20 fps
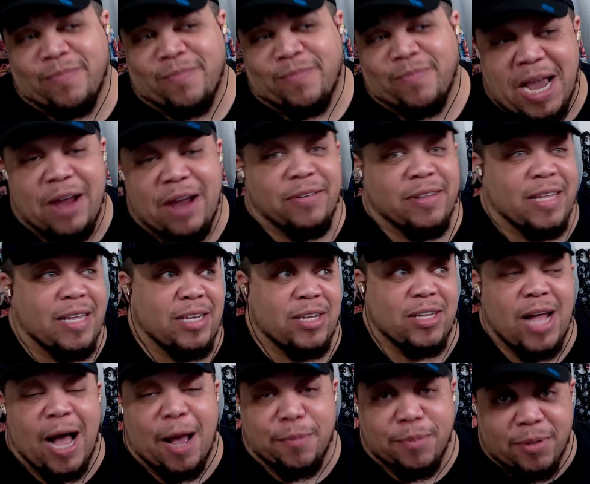everything
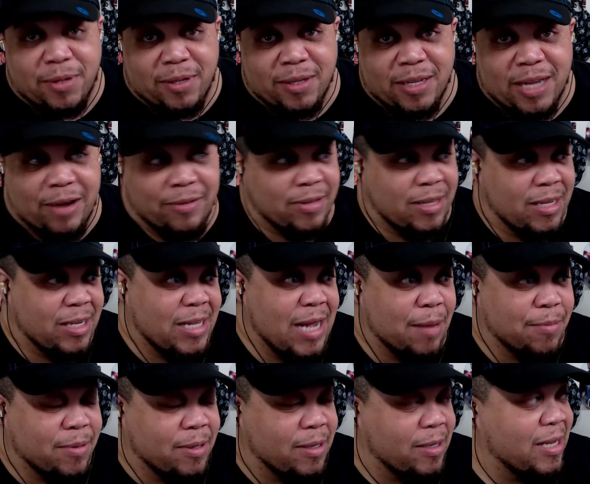stops. Everything
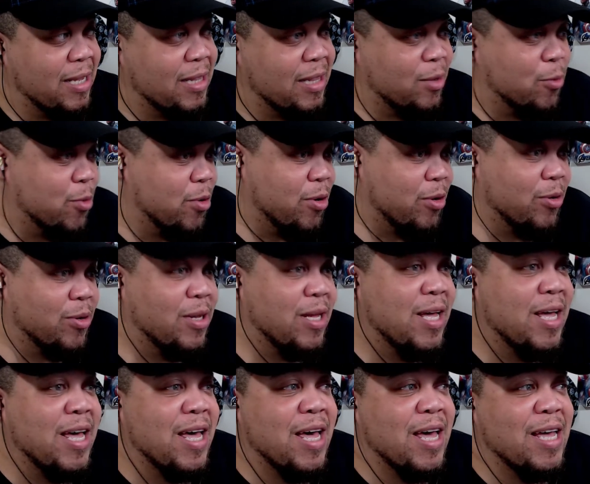stops in the world.
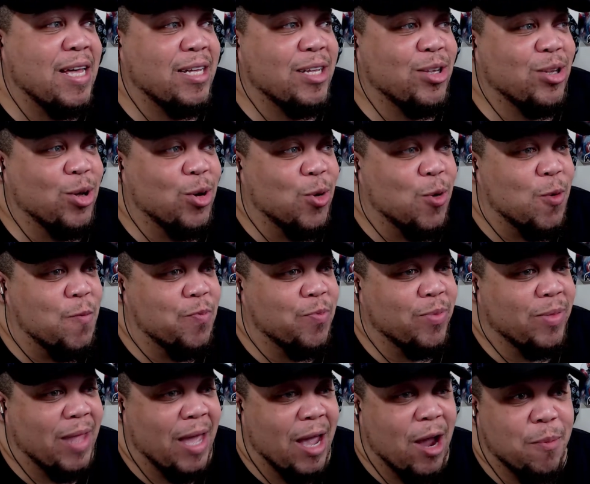So,
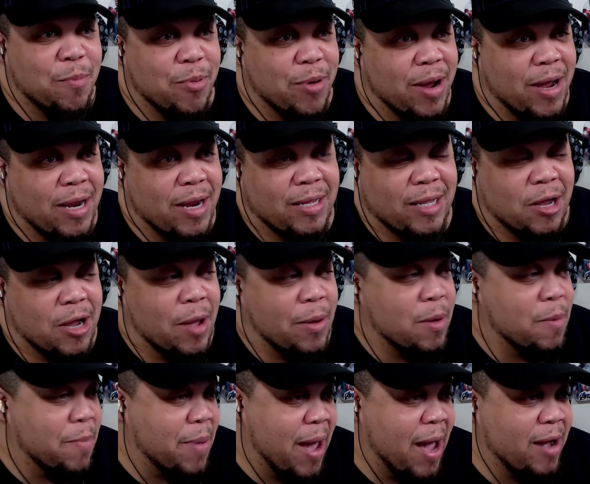they're
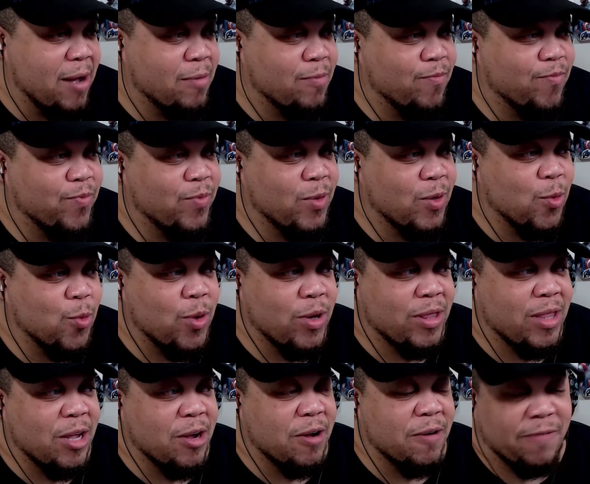coming back with
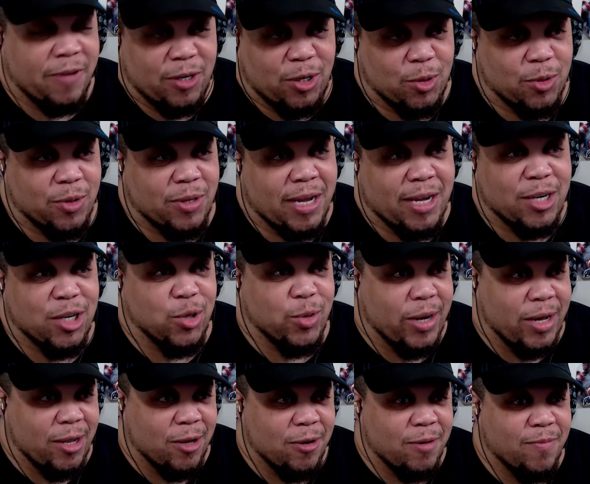their official second
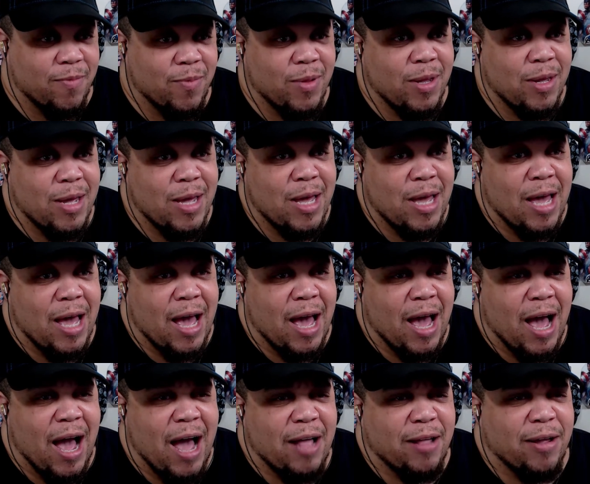trailer.
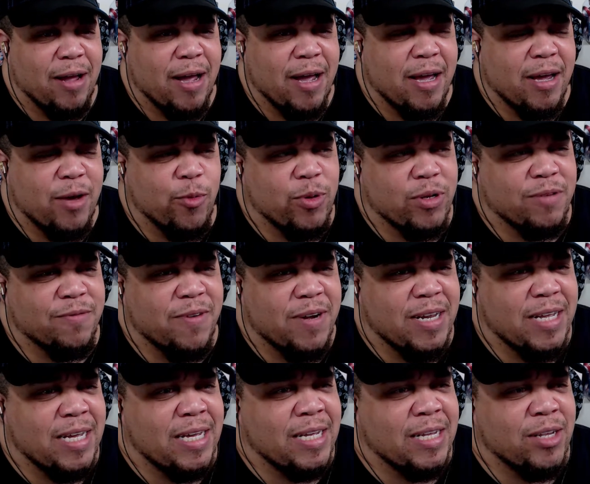What's
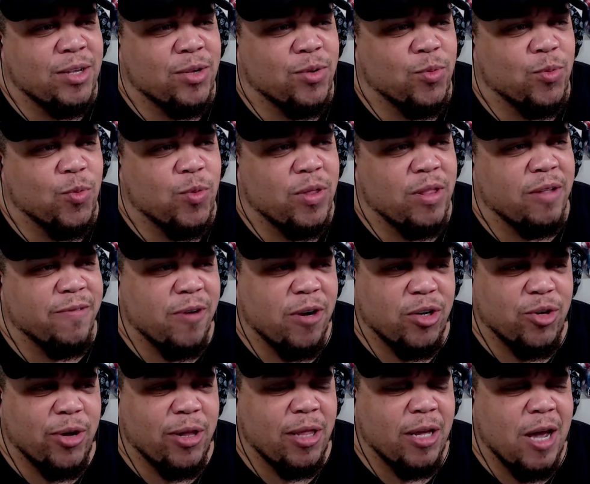funny is, when the first
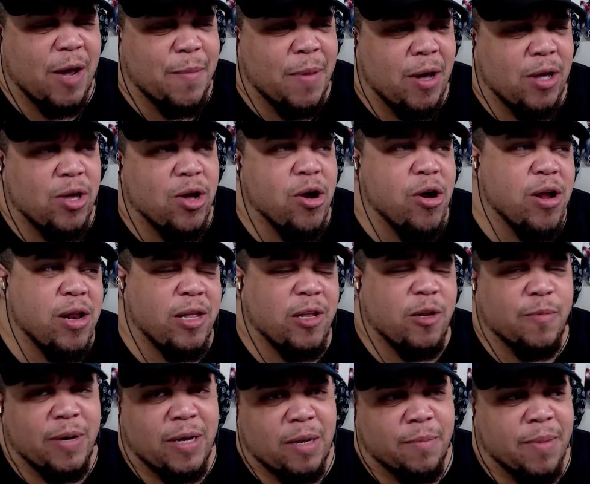trailer came out, you heard a little
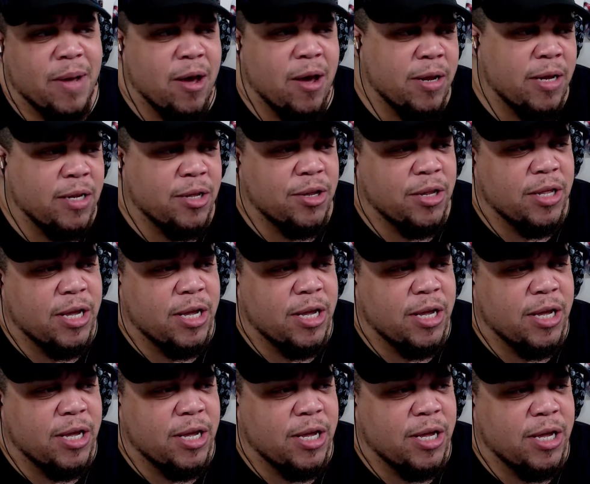bit about it. You
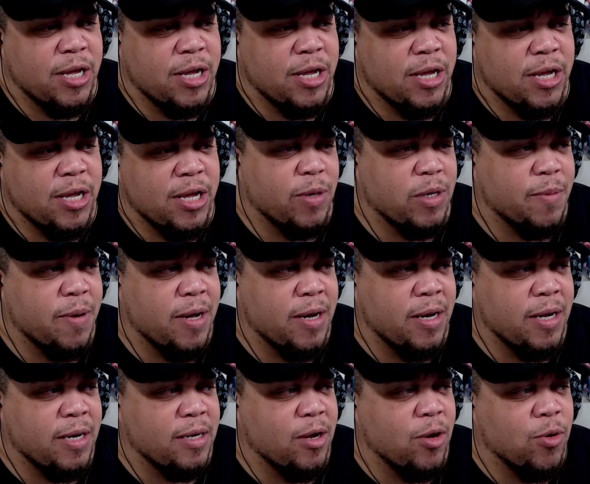didn't hear too much about
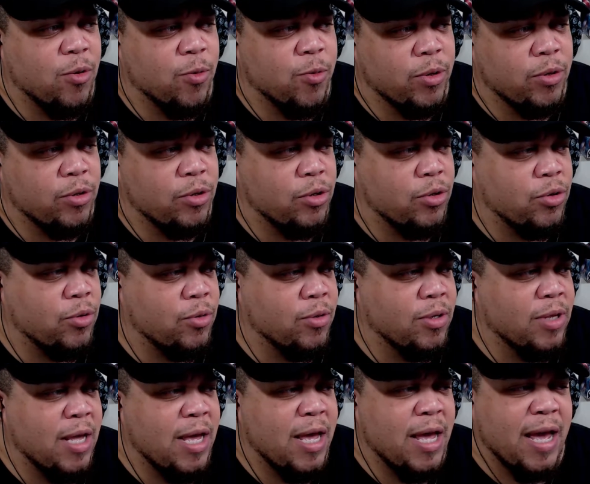it. No real news.
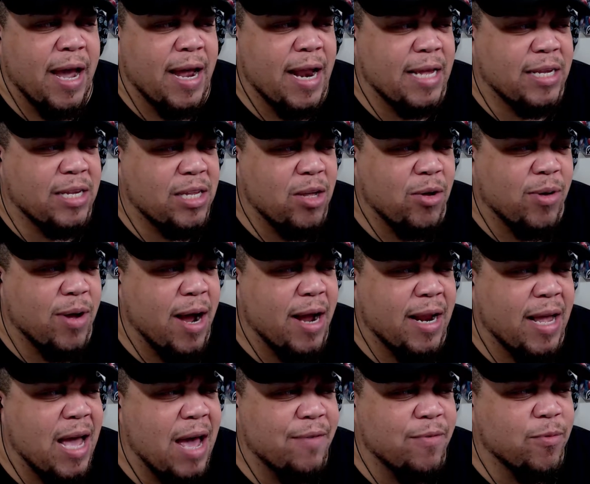And I still kind
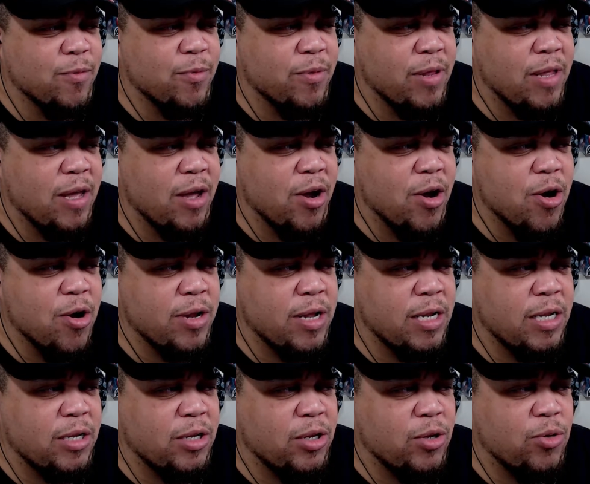of haven't really heard
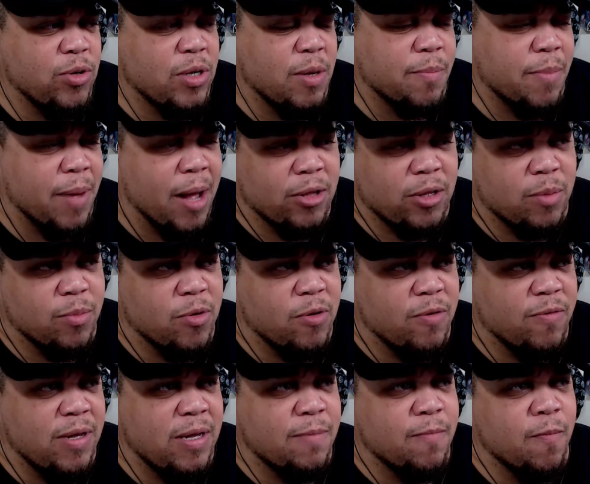any news about the
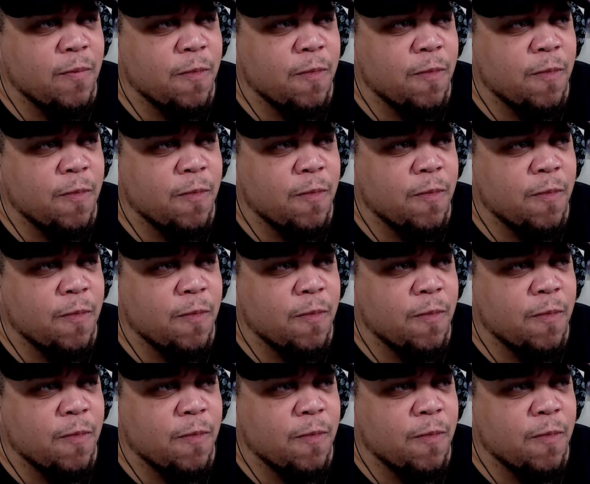movie.